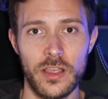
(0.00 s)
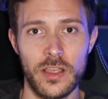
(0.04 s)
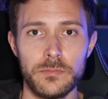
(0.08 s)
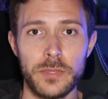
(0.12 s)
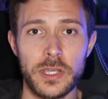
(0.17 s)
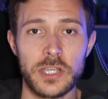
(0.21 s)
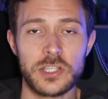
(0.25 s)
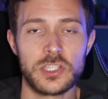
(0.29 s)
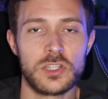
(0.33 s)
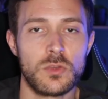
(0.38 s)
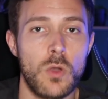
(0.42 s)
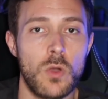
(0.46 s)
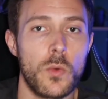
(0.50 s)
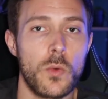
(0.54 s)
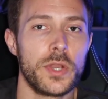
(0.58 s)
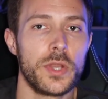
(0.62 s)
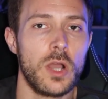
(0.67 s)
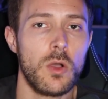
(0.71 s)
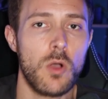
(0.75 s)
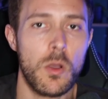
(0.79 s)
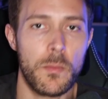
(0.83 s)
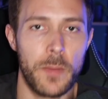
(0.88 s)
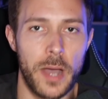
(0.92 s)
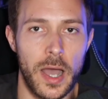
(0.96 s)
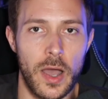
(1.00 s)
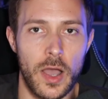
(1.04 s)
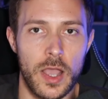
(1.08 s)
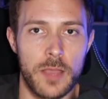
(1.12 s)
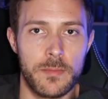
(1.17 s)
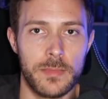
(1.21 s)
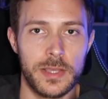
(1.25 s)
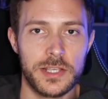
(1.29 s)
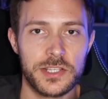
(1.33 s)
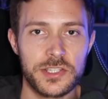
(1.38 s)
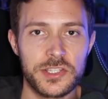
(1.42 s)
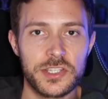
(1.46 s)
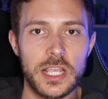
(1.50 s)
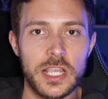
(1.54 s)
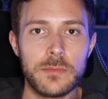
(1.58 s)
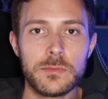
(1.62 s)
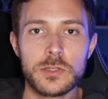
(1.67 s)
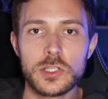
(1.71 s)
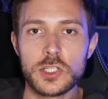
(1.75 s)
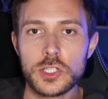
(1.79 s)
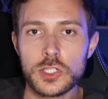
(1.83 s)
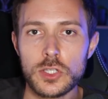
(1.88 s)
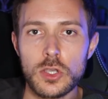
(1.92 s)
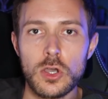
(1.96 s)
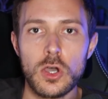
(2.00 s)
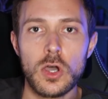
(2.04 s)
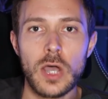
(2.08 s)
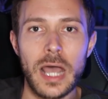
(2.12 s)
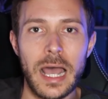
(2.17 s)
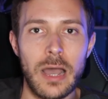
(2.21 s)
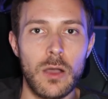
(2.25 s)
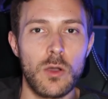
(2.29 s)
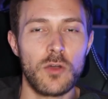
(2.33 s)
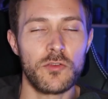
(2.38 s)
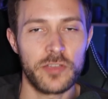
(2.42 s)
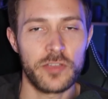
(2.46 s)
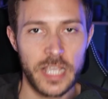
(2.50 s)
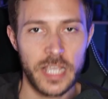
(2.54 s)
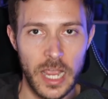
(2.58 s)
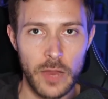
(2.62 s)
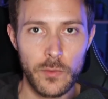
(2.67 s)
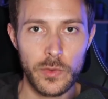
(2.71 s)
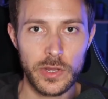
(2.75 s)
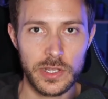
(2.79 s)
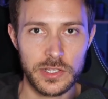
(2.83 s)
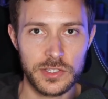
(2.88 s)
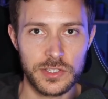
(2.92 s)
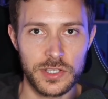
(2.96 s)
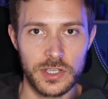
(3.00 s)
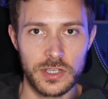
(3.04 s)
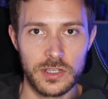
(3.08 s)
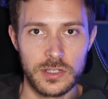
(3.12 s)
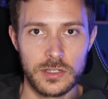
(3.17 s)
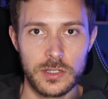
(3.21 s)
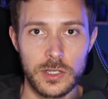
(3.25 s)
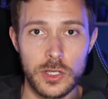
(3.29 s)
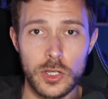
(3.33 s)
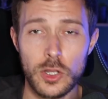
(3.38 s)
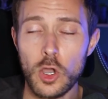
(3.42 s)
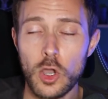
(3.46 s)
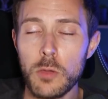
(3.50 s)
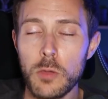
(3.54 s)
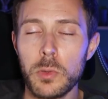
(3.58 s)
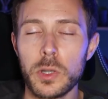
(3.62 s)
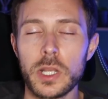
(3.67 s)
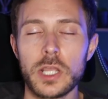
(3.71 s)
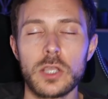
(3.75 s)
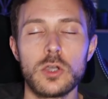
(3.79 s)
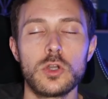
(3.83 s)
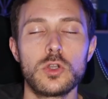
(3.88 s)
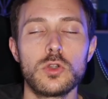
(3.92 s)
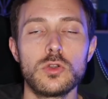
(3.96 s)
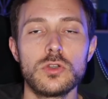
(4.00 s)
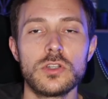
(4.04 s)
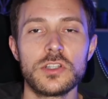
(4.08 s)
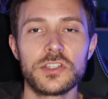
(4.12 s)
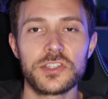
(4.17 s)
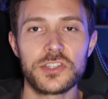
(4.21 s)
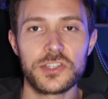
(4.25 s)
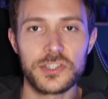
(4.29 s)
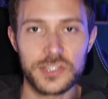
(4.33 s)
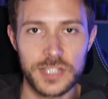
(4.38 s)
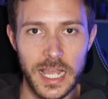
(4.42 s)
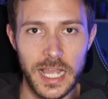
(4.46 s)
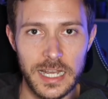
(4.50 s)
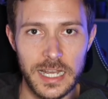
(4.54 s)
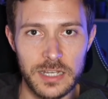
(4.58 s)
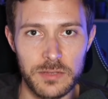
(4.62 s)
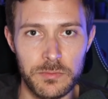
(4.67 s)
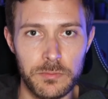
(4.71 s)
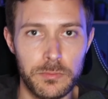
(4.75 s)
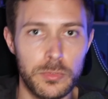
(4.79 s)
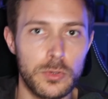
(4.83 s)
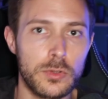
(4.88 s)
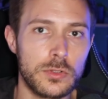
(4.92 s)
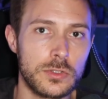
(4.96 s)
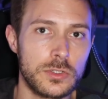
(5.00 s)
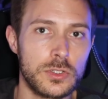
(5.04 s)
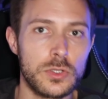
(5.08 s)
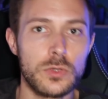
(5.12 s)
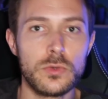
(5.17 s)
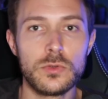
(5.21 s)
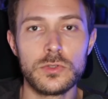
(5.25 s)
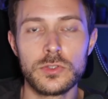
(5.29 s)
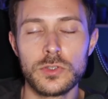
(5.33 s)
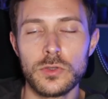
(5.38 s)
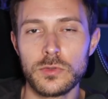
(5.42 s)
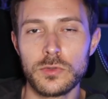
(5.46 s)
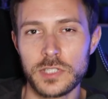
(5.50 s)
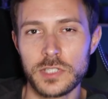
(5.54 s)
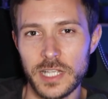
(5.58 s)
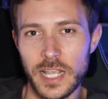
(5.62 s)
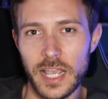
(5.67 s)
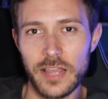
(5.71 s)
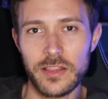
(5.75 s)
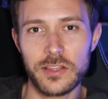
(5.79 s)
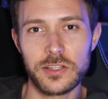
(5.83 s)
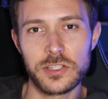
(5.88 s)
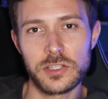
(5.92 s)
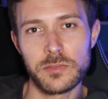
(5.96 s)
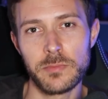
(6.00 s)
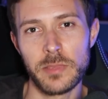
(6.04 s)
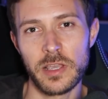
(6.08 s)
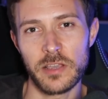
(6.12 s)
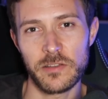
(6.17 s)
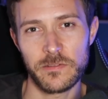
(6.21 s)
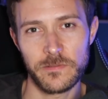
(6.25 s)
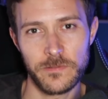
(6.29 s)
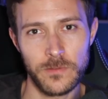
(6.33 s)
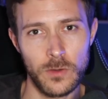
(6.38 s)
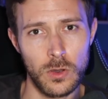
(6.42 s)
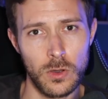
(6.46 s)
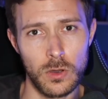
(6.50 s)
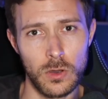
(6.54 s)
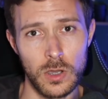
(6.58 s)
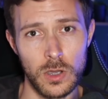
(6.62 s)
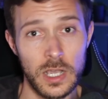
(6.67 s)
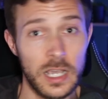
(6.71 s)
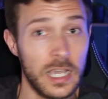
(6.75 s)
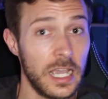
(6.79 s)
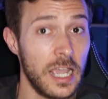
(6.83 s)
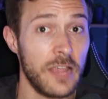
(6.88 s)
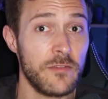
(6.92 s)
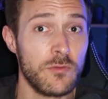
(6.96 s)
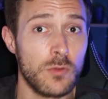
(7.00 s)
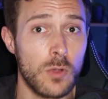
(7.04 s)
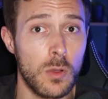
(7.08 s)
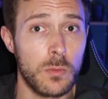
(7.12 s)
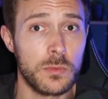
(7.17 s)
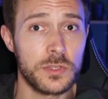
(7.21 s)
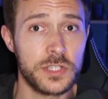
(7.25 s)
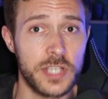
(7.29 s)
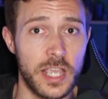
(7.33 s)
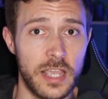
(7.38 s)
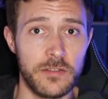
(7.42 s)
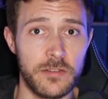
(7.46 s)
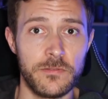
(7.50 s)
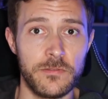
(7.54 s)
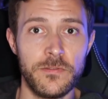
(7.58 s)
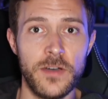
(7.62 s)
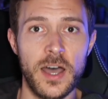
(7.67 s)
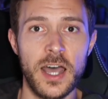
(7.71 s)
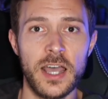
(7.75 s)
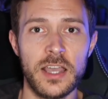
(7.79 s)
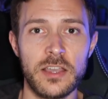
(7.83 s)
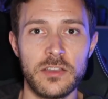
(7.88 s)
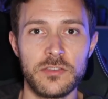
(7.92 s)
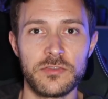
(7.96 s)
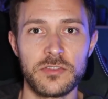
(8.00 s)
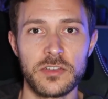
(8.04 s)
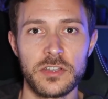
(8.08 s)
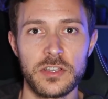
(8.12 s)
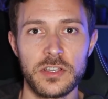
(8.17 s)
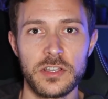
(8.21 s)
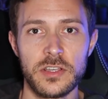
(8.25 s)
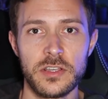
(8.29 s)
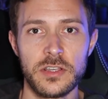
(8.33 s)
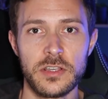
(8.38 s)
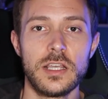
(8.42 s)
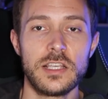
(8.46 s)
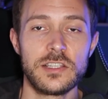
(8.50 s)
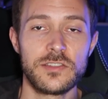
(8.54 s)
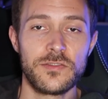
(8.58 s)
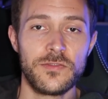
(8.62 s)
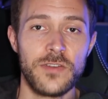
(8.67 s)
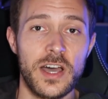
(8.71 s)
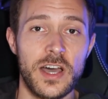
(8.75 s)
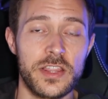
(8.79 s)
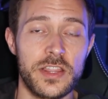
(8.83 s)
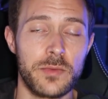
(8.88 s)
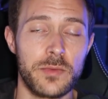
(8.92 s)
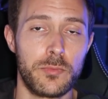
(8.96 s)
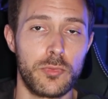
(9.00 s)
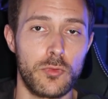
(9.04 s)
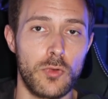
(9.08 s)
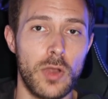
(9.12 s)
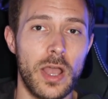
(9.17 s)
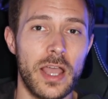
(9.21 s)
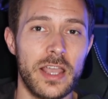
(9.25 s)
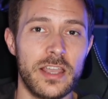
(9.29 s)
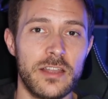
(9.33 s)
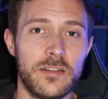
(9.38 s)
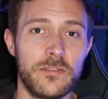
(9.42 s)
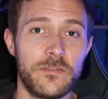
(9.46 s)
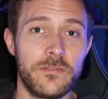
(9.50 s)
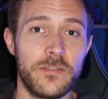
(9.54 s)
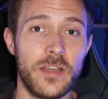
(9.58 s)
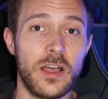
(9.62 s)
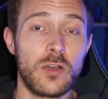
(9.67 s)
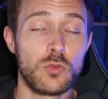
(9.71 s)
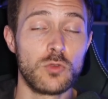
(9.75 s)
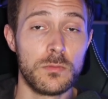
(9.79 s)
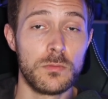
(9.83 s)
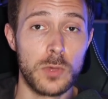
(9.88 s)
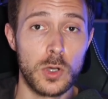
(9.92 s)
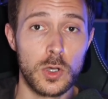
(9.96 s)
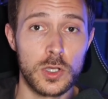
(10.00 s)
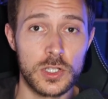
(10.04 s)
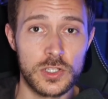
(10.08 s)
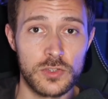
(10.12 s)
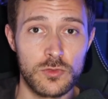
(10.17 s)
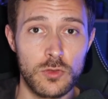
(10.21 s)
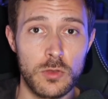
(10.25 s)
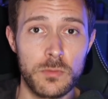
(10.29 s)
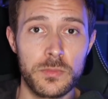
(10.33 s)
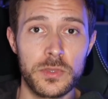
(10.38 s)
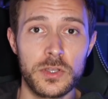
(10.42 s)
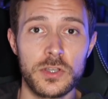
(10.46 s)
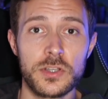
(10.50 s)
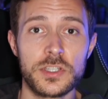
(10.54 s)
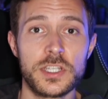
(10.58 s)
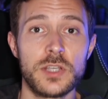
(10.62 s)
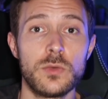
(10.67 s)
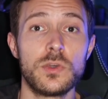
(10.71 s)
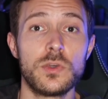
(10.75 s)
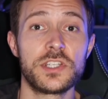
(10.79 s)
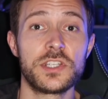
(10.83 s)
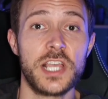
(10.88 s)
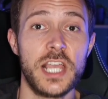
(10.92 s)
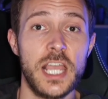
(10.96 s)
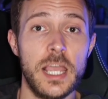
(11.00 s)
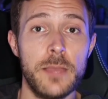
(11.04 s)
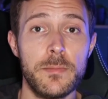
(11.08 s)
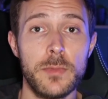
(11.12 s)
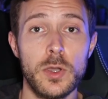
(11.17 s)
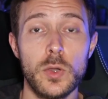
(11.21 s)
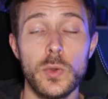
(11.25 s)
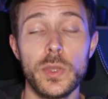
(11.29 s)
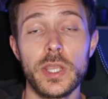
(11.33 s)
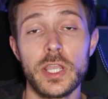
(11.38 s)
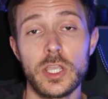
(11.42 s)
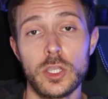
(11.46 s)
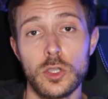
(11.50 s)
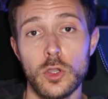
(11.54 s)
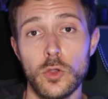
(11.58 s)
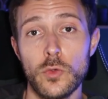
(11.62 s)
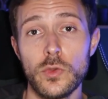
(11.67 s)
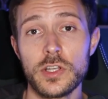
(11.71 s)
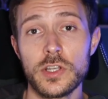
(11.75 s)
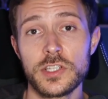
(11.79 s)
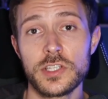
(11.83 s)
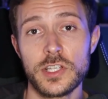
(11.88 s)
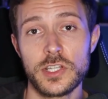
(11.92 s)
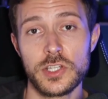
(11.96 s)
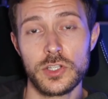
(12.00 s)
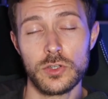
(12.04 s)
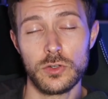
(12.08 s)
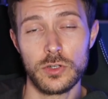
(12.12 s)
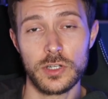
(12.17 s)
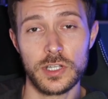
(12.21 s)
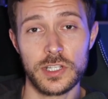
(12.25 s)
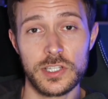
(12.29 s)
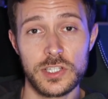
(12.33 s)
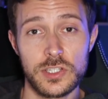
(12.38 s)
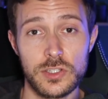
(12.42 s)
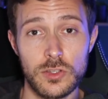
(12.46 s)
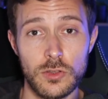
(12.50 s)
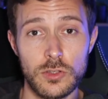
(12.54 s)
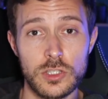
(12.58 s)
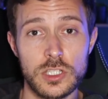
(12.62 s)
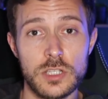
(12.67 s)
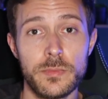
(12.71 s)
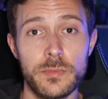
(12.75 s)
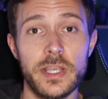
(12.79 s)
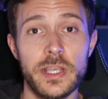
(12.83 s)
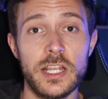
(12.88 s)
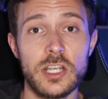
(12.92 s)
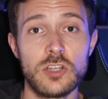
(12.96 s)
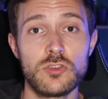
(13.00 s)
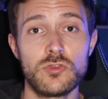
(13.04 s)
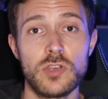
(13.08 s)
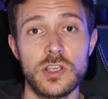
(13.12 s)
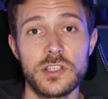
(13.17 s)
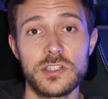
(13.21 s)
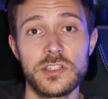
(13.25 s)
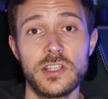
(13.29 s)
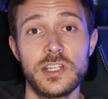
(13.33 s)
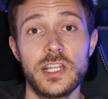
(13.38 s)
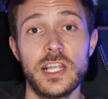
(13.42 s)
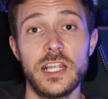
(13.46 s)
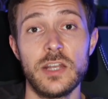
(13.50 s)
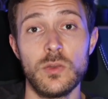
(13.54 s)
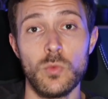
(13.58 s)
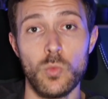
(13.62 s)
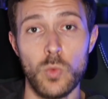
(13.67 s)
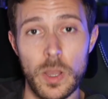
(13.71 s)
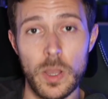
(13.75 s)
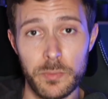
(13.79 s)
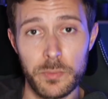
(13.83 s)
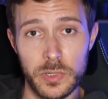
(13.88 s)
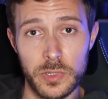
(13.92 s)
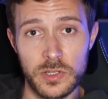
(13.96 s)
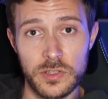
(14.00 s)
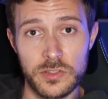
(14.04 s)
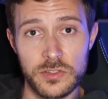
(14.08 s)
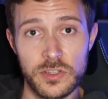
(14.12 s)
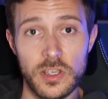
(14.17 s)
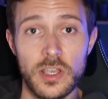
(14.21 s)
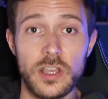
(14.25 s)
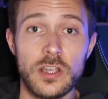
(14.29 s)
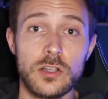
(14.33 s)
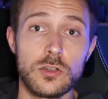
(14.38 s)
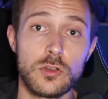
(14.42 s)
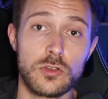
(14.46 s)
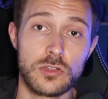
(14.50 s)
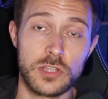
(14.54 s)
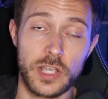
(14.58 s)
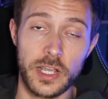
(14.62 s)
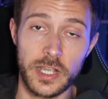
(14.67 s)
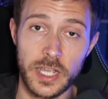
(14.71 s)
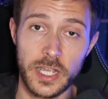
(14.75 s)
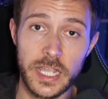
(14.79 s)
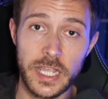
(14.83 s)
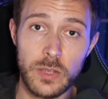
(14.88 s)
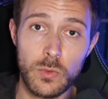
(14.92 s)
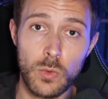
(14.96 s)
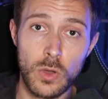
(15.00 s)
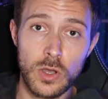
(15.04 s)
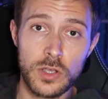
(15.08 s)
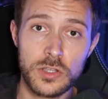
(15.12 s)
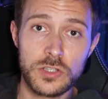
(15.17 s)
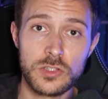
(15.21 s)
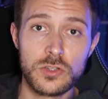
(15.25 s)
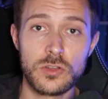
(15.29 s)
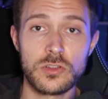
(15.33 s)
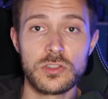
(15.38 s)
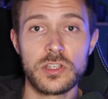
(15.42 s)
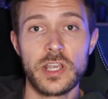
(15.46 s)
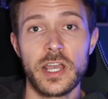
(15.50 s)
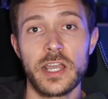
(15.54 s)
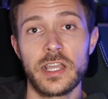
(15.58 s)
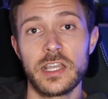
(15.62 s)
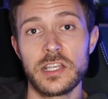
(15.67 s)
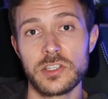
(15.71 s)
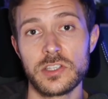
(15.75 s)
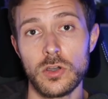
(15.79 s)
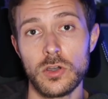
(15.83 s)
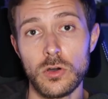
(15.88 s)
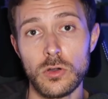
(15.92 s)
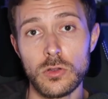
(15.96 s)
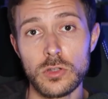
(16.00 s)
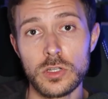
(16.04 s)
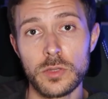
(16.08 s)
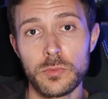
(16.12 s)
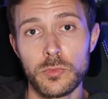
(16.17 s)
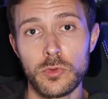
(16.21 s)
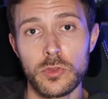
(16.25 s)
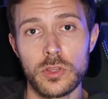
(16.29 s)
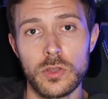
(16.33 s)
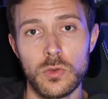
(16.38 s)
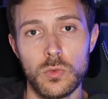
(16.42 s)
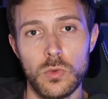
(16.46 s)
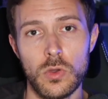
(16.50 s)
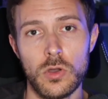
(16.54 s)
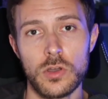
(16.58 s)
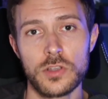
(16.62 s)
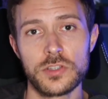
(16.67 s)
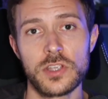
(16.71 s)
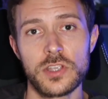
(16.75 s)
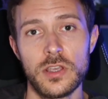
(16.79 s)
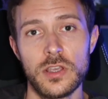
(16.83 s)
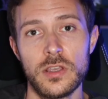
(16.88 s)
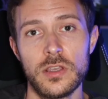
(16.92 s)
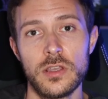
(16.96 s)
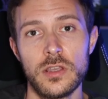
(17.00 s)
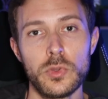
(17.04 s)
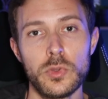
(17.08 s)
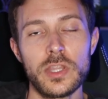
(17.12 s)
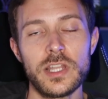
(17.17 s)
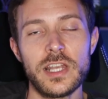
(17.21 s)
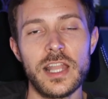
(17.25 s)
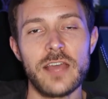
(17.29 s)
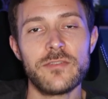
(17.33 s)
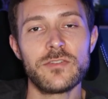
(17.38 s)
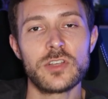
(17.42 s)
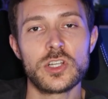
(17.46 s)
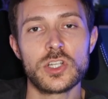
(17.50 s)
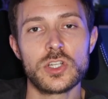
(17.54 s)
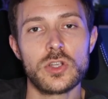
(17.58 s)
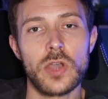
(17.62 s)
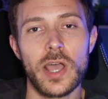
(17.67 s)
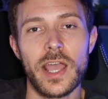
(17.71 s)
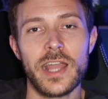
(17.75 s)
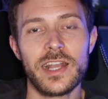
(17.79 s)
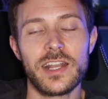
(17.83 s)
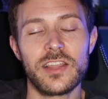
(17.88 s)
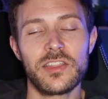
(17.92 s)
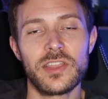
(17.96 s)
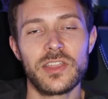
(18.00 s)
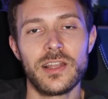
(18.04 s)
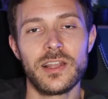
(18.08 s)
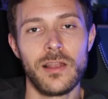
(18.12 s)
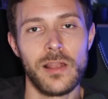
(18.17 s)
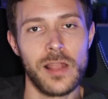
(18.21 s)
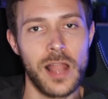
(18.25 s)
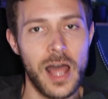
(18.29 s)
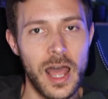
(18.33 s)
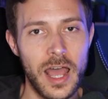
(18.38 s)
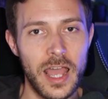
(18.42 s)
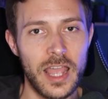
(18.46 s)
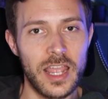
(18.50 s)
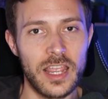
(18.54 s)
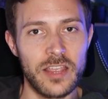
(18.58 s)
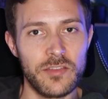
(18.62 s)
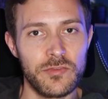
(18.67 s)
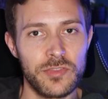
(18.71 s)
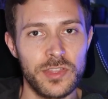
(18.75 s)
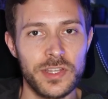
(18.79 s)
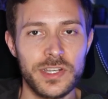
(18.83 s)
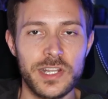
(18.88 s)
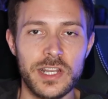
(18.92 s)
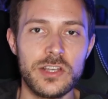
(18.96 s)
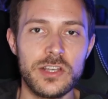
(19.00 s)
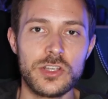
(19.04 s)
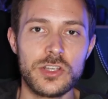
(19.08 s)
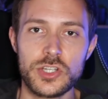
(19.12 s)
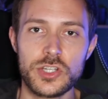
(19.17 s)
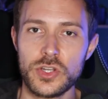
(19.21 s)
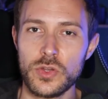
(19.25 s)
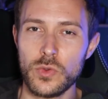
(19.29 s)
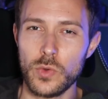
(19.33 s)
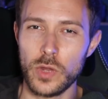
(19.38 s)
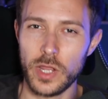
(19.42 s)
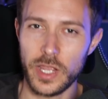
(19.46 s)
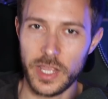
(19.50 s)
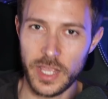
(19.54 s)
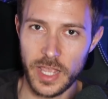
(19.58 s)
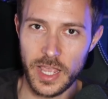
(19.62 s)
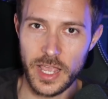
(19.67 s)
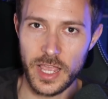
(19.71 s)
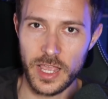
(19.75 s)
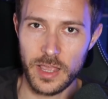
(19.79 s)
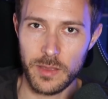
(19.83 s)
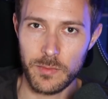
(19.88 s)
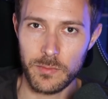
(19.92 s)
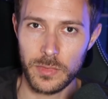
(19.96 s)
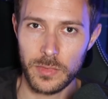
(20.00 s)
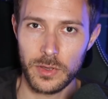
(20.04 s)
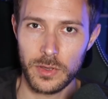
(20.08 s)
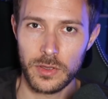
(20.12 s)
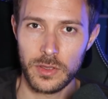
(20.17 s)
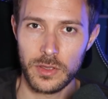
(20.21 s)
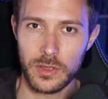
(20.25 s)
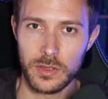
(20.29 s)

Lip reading: Based on what we know about him, it seemed so out of character. Nobody could understand and put two and two together to make four. Everyone was getting 5. His father, Brian, felt remorseful because it was him who encouraged his youngest son to be interested in weapons, just like he was, just like his older brother was, but they never shot anything live. They didn't shoot game.